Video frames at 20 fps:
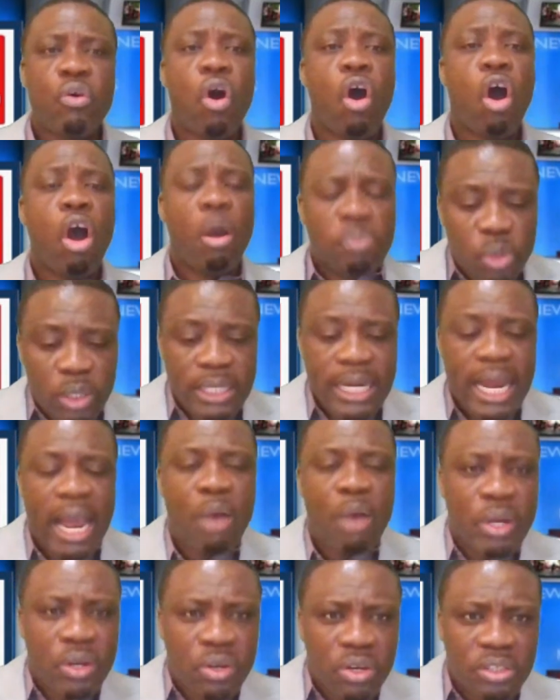Up to now,
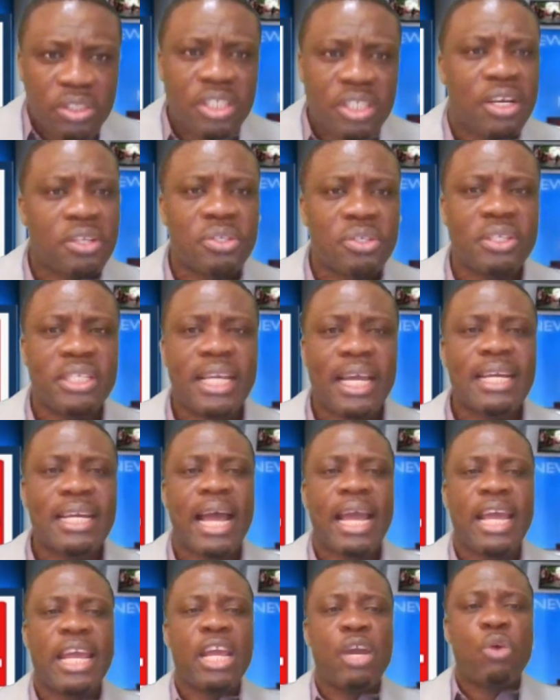we continue to hear
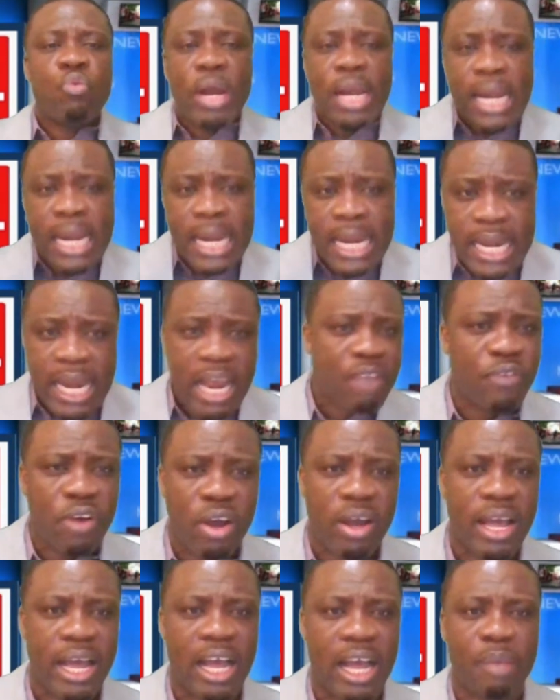that it will never
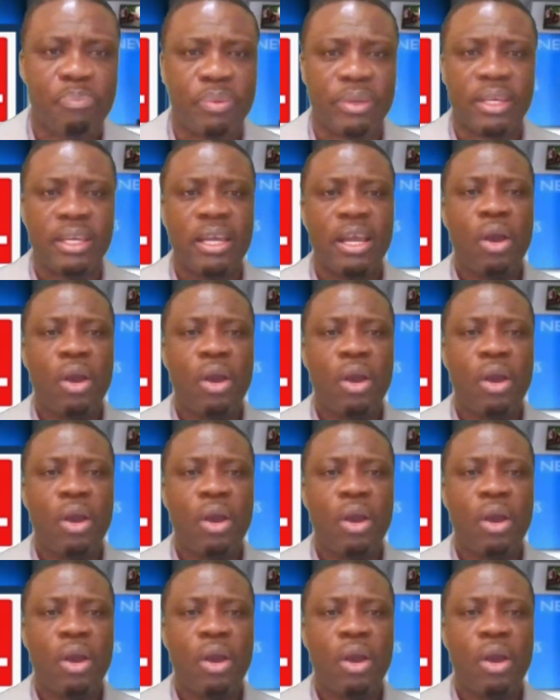happen.